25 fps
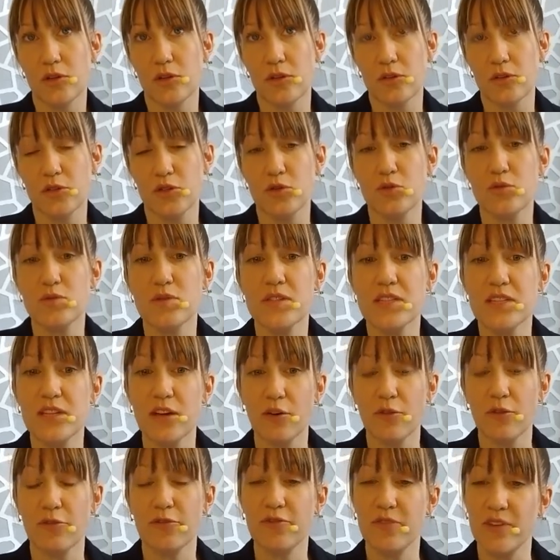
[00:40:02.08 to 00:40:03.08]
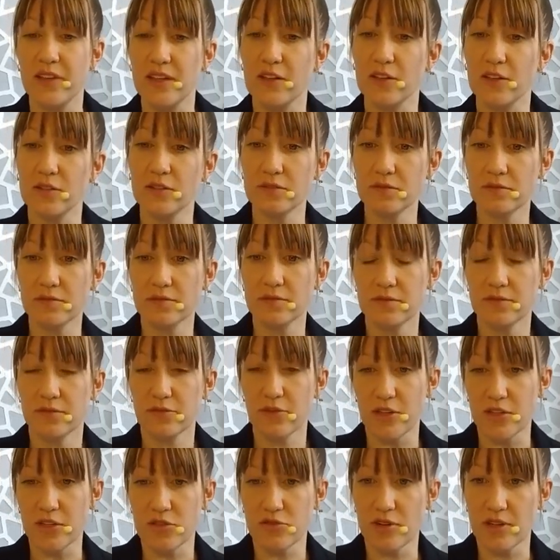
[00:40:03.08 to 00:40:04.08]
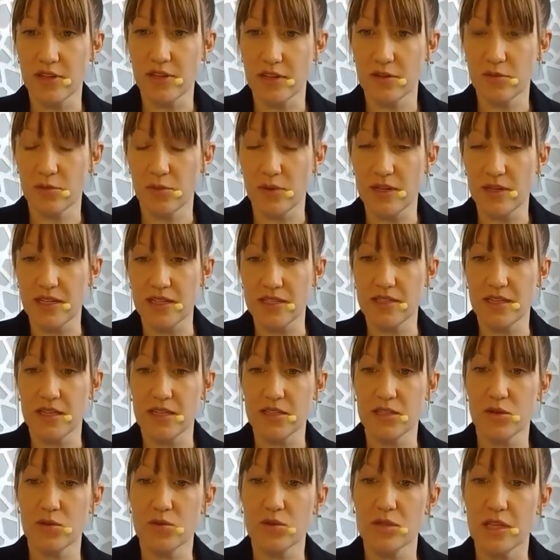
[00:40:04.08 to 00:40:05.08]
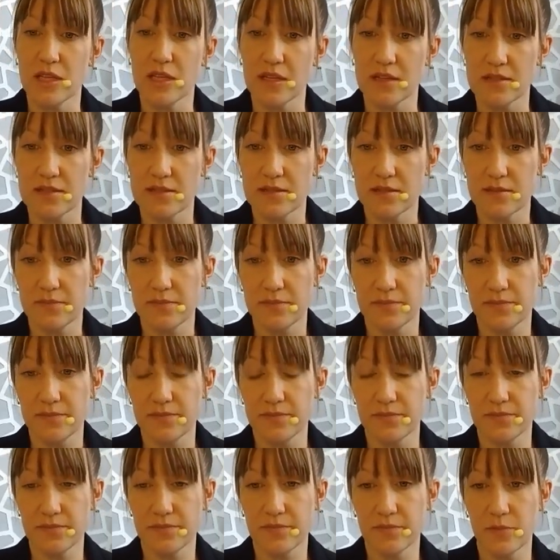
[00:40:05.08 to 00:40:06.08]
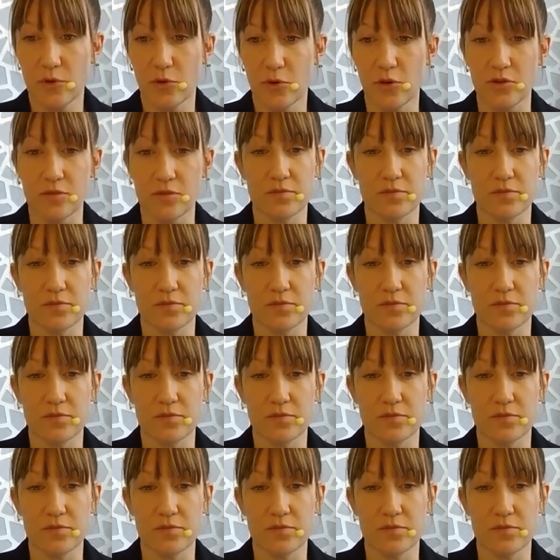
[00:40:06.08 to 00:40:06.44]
do you still feel frustrated when he says those things or